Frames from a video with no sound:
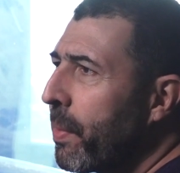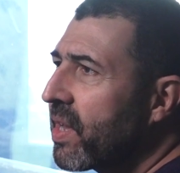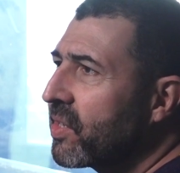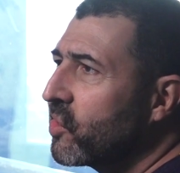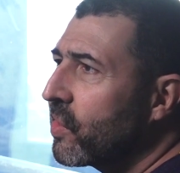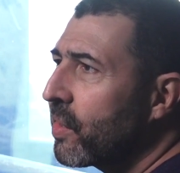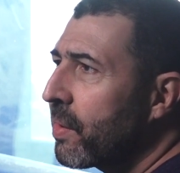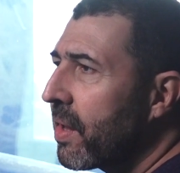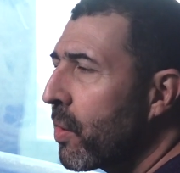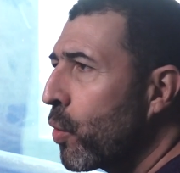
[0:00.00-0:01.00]
Because
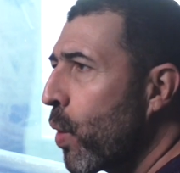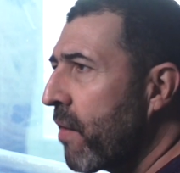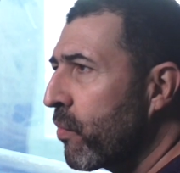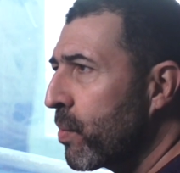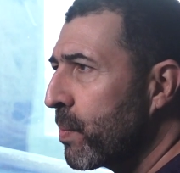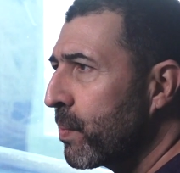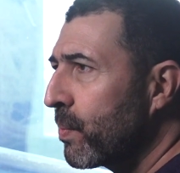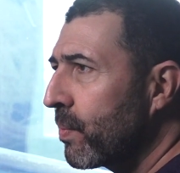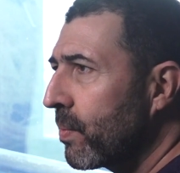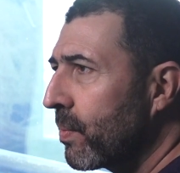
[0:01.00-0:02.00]
whoever
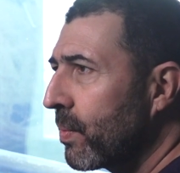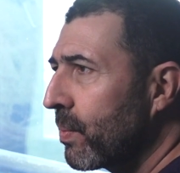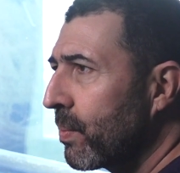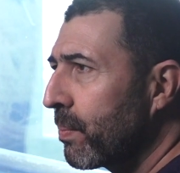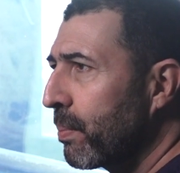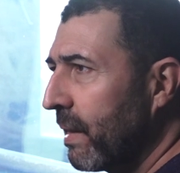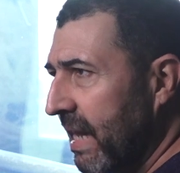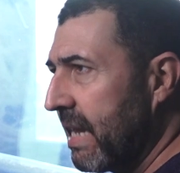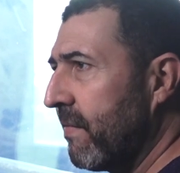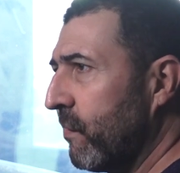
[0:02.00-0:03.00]

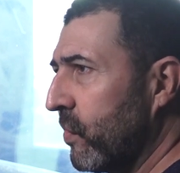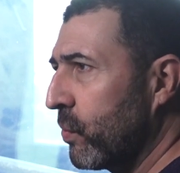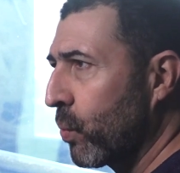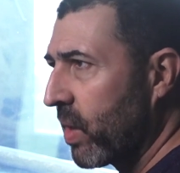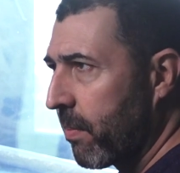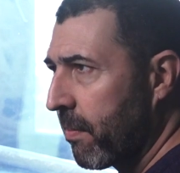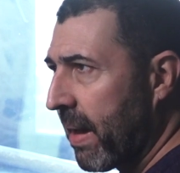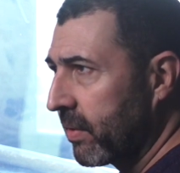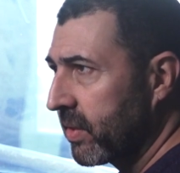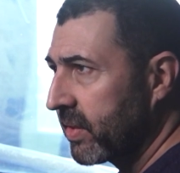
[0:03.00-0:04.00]
believes what I'm
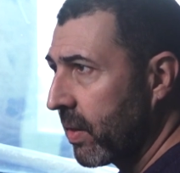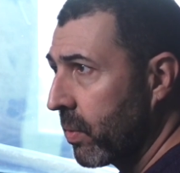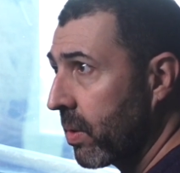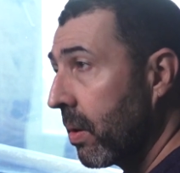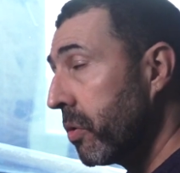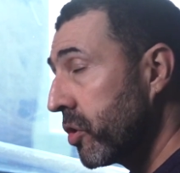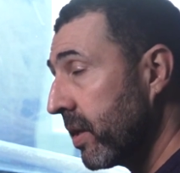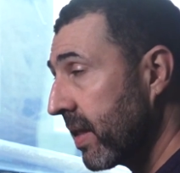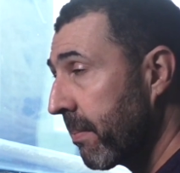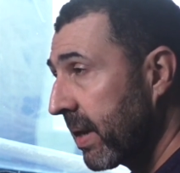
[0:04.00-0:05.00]
about to say will go, oh
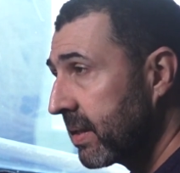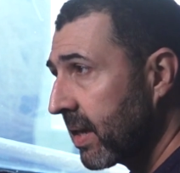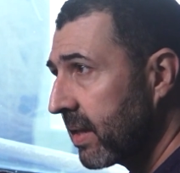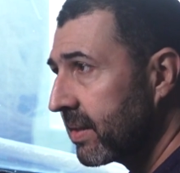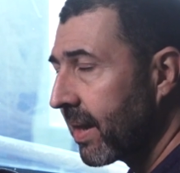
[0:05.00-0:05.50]
shit, that makes sense,